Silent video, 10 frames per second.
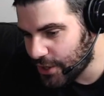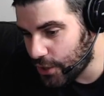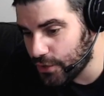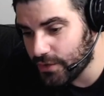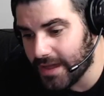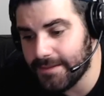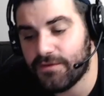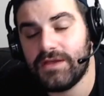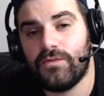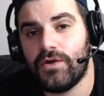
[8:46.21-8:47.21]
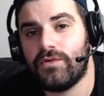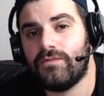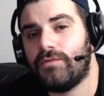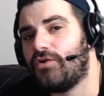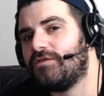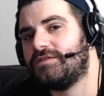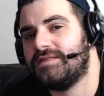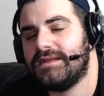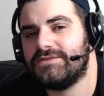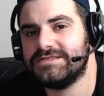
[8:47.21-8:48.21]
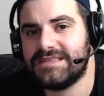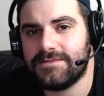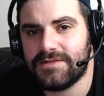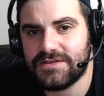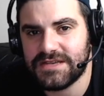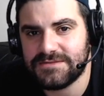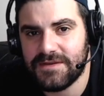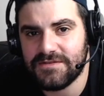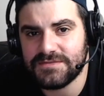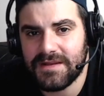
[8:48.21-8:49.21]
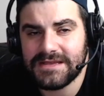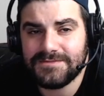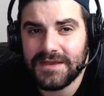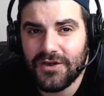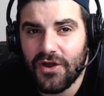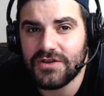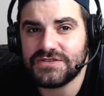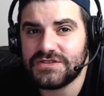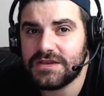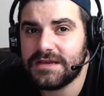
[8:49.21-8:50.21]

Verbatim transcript: Unai Emery will more often than not stick with those experienced players because